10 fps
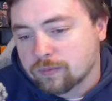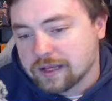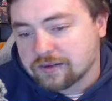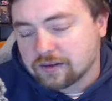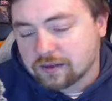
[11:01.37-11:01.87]

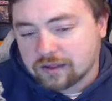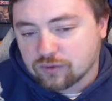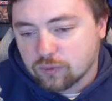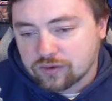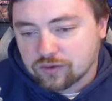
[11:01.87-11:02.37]
basically
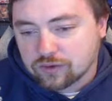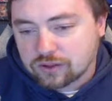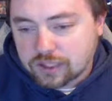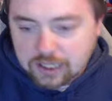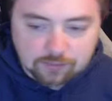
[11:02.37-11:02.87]
as a
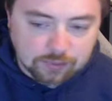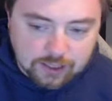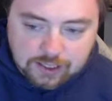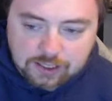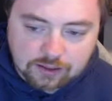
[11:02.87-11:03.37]
wizard can't
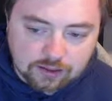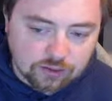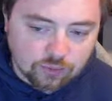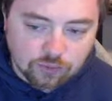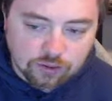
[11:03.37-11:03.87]
play
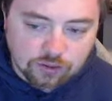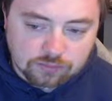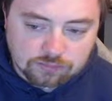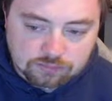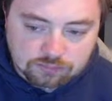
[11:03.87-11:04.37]

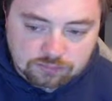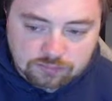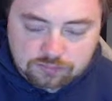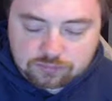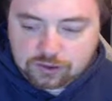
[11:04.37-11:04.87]
your
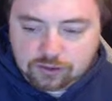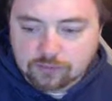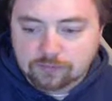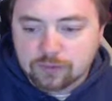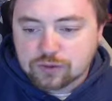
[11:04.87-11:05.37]

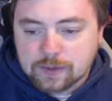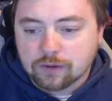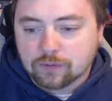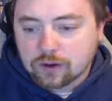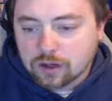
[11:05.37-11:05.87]
most
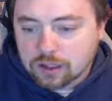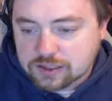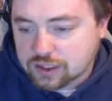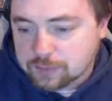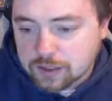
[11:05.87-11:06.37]
powerful card
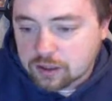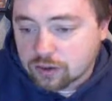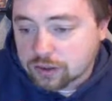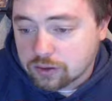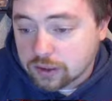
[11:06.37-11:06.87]
because I'll just block
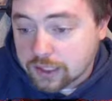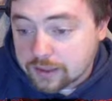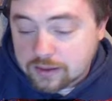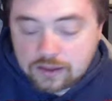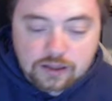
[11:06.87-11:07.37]
all your
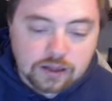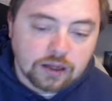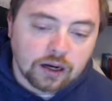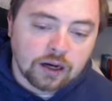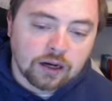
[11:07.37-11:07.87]
arcane.
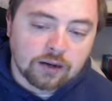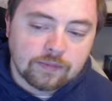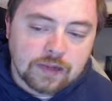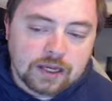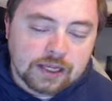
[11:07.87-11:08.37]

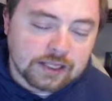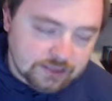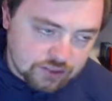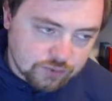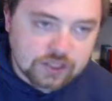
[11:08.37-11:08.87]
It
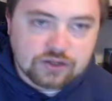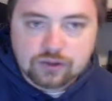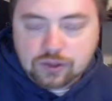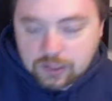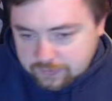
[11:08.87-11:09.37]
is
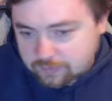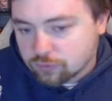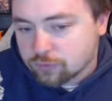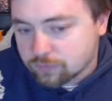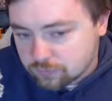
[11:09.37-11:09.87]
situational. You have to have
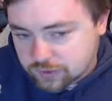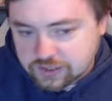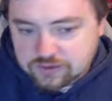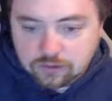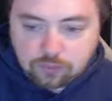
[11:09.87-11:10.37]
rune
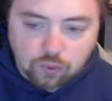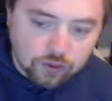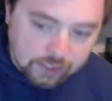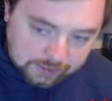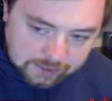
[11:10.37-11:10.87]
chance on the
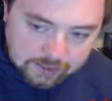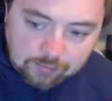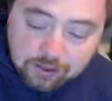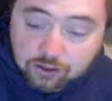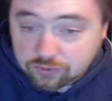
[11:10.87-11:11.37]
board. I get
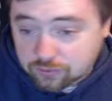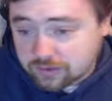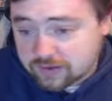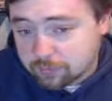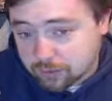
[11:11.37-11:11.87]
it, but it also
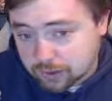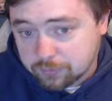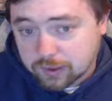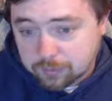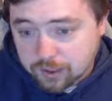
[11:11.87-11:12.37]
does have blade
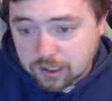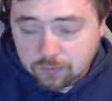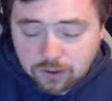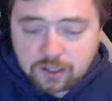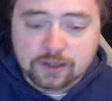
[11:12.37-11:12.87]
break
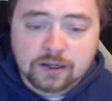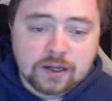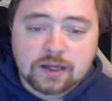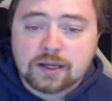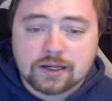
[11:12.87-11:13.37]
block 1.
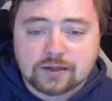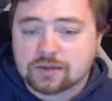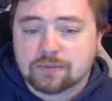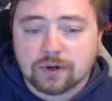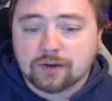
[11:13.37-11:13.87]
It's
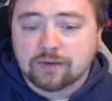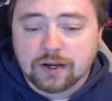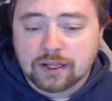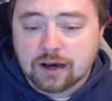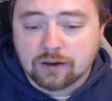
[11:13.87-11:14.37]
just pretty
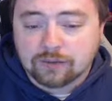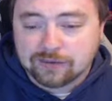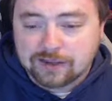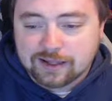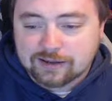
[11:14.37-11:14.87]
funny
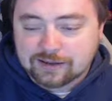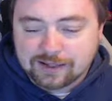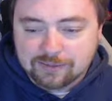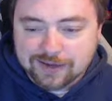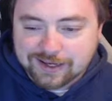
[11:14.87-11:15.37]
how they just
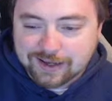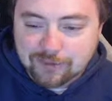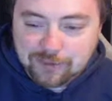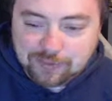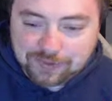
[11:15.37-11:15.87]
keep making
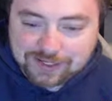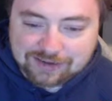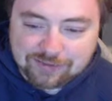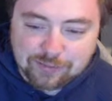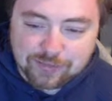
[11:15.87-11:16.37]
Runeblade
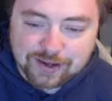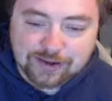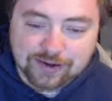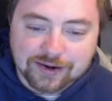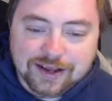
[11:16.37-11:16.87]
even
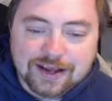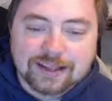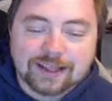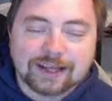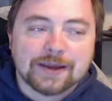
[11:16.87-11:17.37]
better.
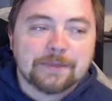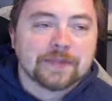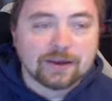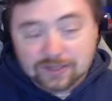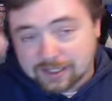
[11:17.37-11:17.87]
Like
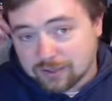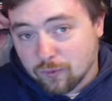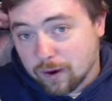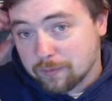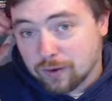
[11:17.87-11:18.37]
it was like the
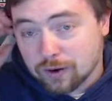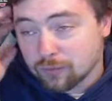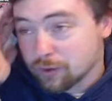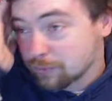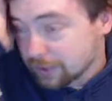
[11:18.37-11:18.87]
one part
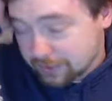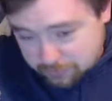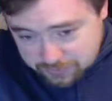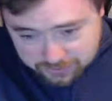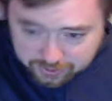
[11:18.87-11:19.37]
of Runeblade
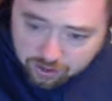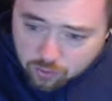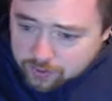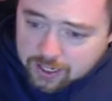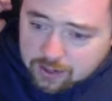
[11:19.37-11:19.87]
that was just like,
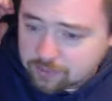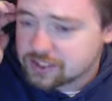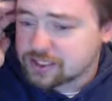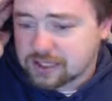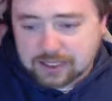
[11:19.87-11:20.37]
okay,
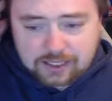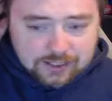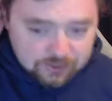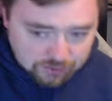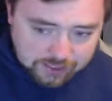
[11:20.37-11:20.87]
which is like
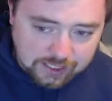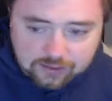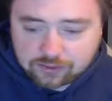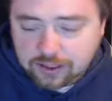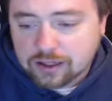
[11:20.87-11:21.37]
against
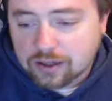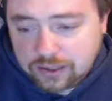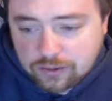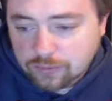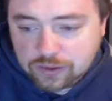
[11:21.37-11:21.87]
arcane. They're like, oh,
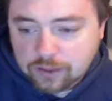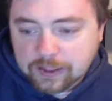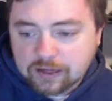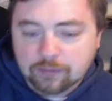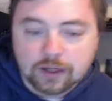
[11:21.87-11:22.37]
you know, we're going
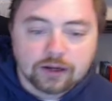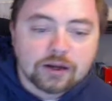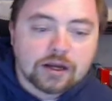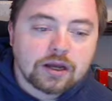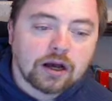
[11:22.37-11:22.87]
to make it even better.
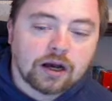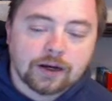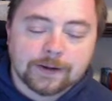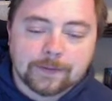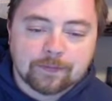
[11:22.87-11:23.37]

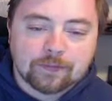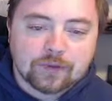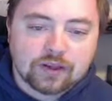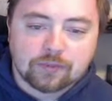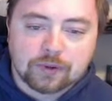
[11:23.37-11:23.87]

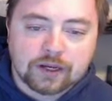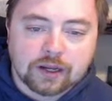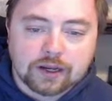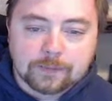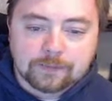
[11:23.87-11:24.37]
It's pretty
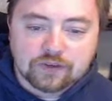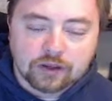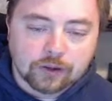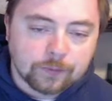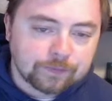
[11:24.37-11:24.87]
nutty.
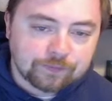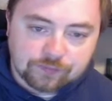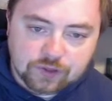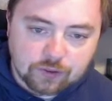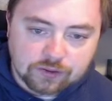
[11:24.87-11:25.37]
So
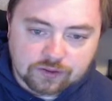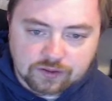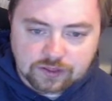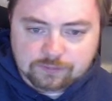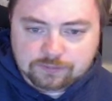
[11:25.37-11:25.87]
what to
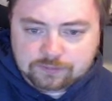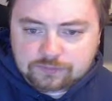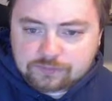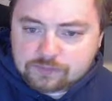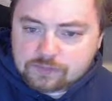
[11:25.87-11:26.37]
see.
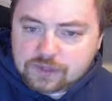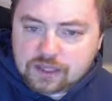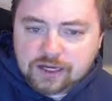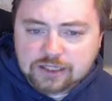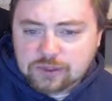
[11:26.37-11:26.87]

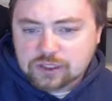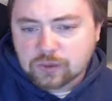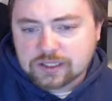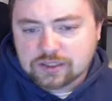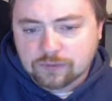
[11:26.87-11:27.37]
Next one's
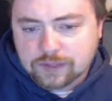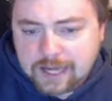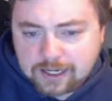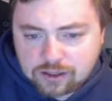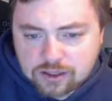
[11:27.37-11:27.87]
Quicksilver
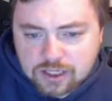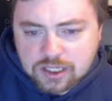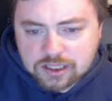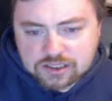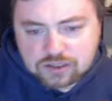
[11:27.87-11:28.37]
Dagger.
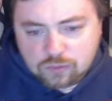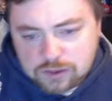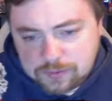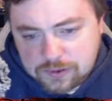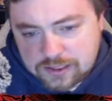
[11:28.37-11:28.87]
This is a
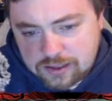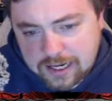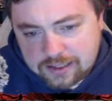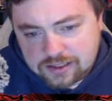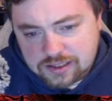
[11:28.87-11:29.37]
once per turn
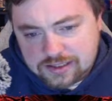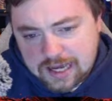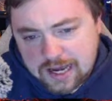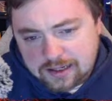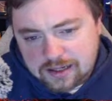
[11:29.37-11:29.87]
action
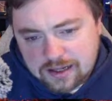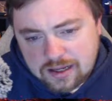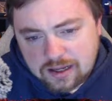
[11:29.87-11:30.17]
attack.